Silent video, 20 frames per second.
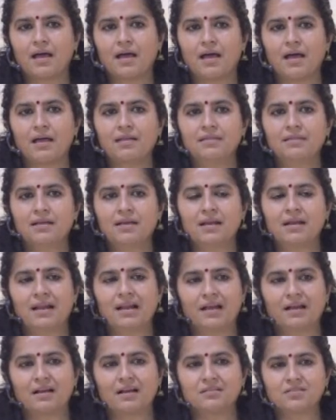And then I'd
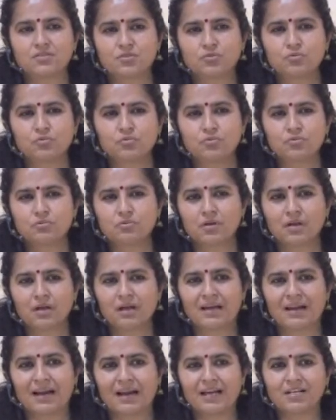like us to
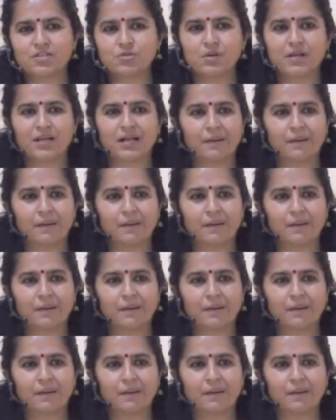gradually